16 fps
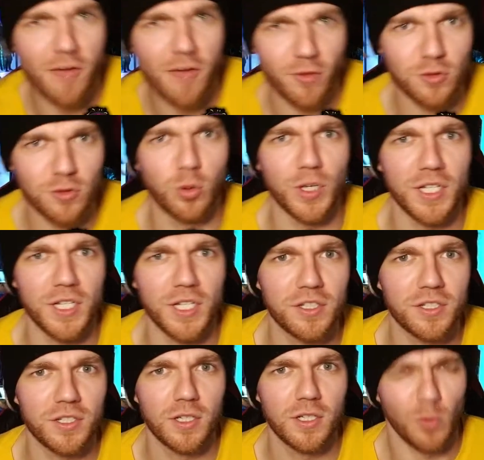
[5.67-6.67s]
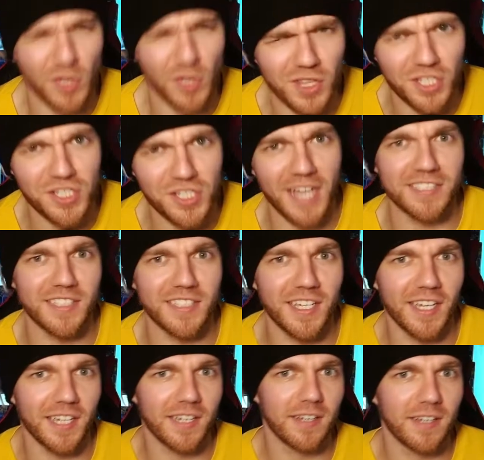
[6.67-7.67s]
on Twitch with the
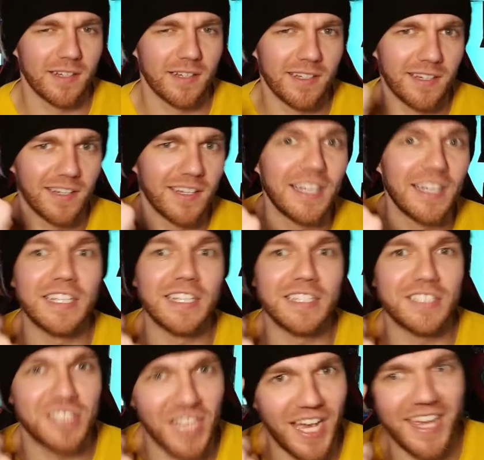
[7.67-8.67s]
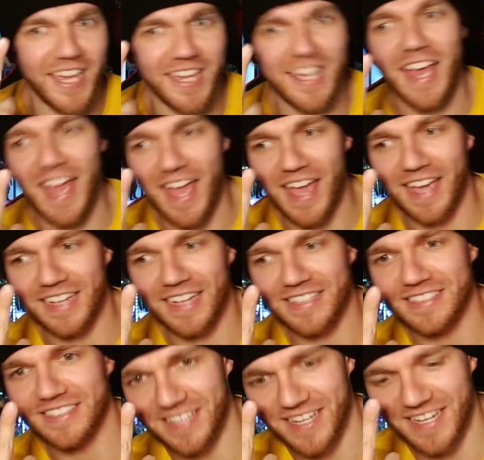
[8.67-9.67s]
JayStick,
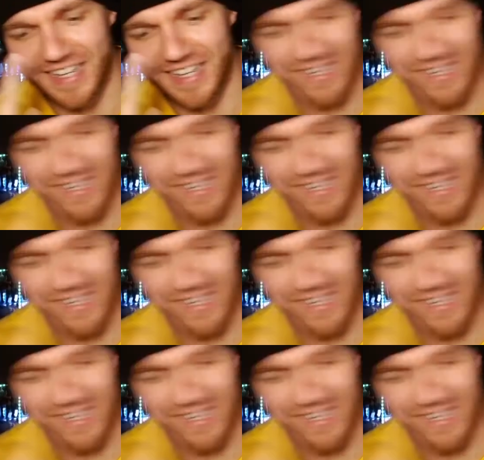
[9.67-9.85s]
JXT.